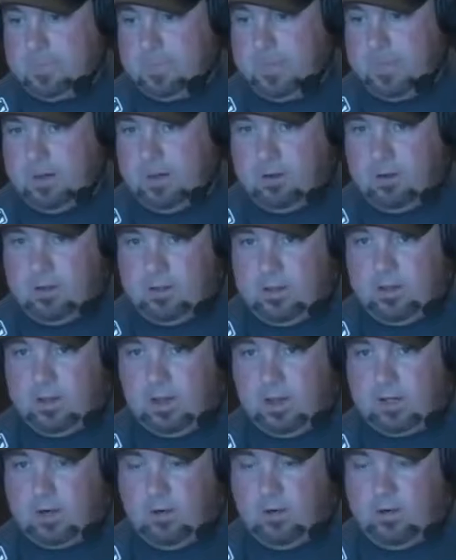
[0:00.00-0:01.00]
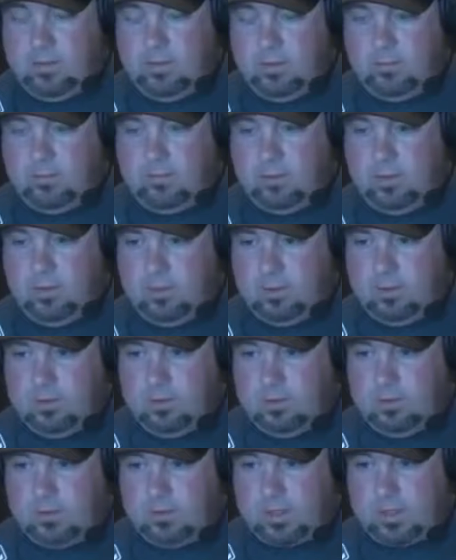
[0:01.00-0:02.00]
you know, you got to go in there for the
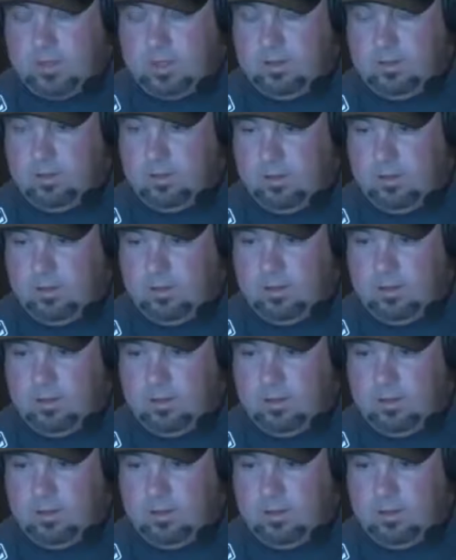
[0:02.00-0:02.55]
the, the kill.